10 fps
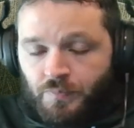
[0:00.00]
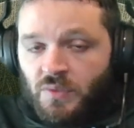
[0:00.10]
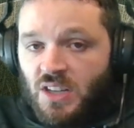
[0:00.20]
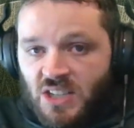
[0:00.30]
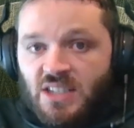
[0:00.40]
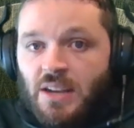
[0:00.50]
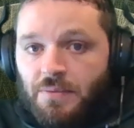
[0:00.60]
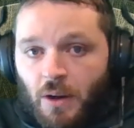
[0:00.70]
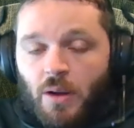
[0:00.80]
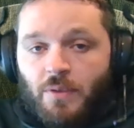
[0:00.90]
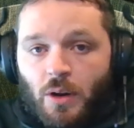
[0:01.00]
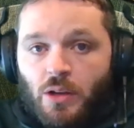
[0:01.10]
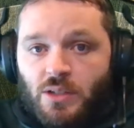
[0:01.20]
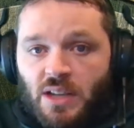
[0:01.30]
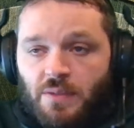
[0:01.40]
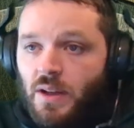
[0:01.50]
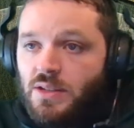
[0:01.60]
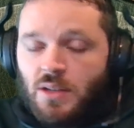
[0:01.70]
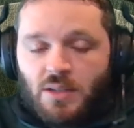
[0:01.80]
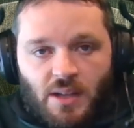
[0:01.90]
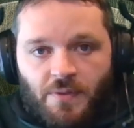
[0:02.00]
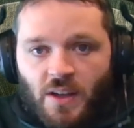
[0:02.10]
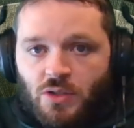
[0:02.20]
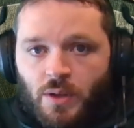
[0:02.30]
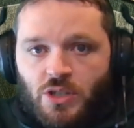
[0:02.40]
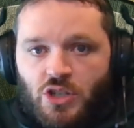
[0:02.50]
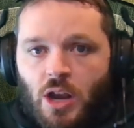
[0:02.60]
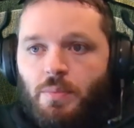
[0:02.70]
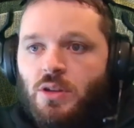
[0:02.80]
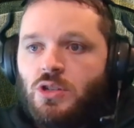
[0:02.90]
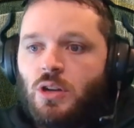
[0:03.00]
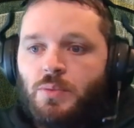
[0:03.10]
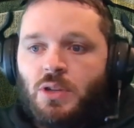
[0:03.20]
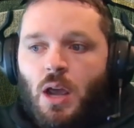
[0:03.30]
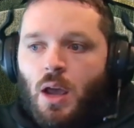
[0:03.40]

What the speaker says: This is a very, very good defense. Defense wins championships.